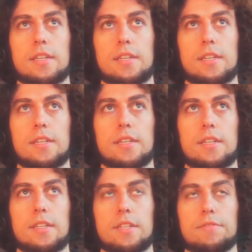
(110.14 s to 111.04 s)

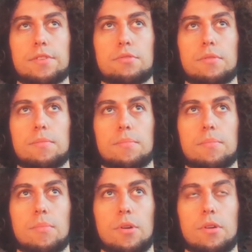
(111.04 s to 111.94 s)
an individual
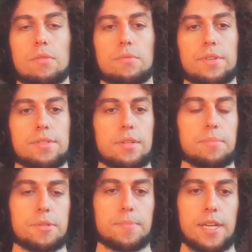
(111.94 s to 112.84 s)
moral
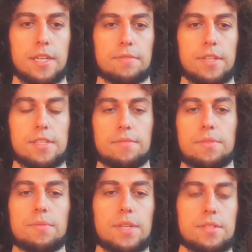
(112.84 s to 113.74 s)
reasoning perspective, that is,
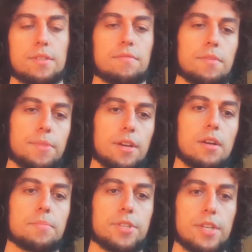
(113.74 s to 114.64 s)
if you reason from the
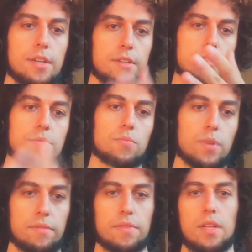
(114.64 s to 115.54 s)
armchair as
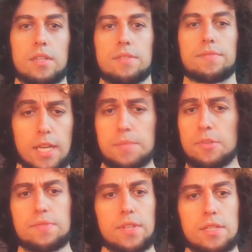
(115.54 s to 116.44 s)
one philosopher, as
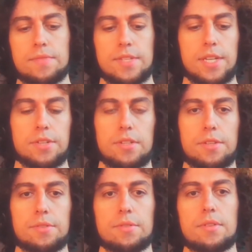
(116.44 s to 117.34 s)
most philosophers
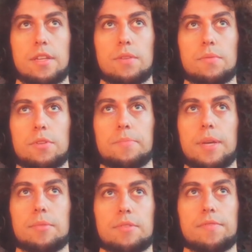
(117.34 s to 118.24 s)
actually do, you won't
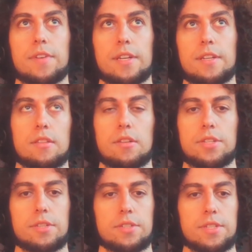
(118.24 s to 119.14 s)
be able to find a
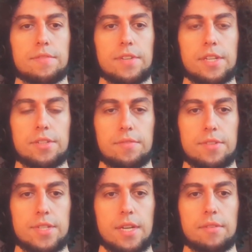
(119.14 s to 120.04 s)
logical justification
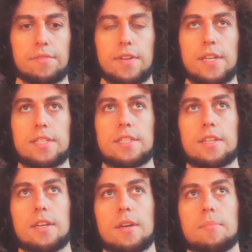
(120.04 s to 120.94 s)
for sacrifice.
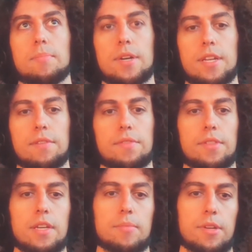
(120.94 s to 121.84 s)
But if you
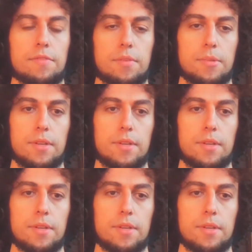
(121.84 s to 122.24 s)
think about it from an